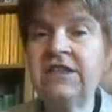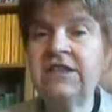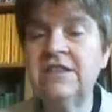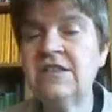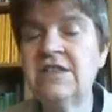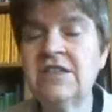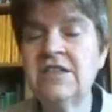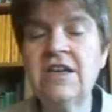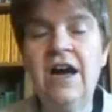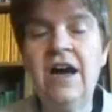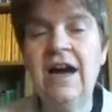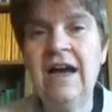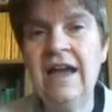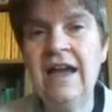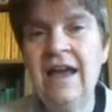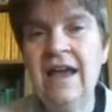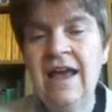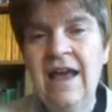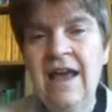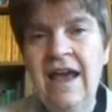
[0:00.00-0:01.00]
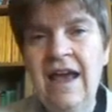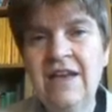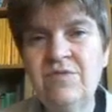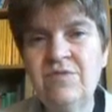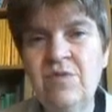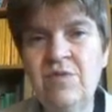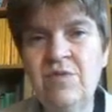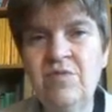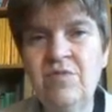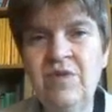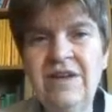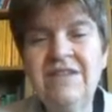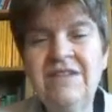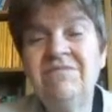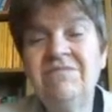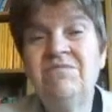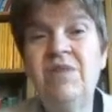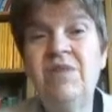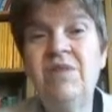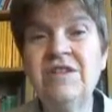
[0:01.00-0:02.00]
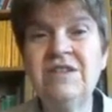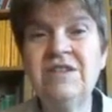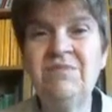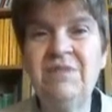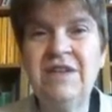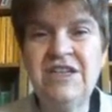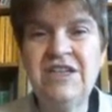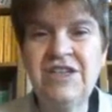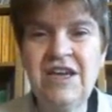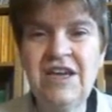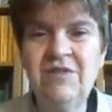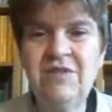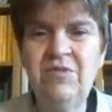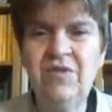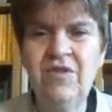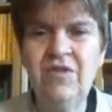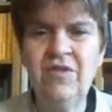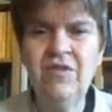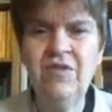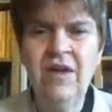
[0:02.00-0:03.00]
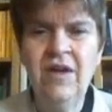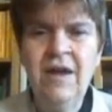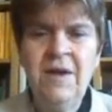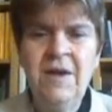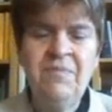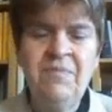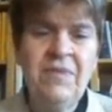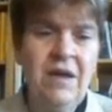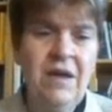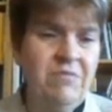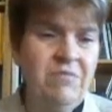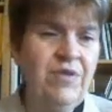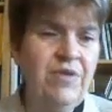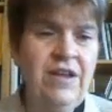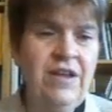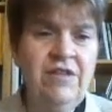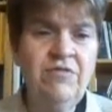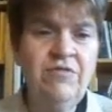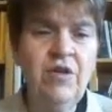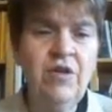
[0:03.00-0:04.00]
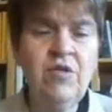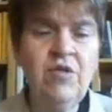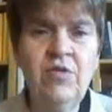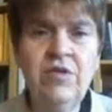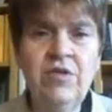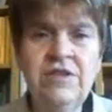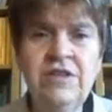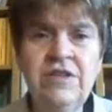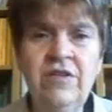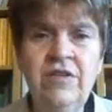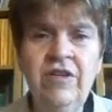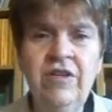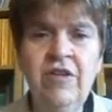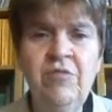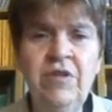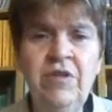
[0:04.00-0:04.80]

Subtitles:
as the sky as what we can possibly share with you. And bring your recorders along if you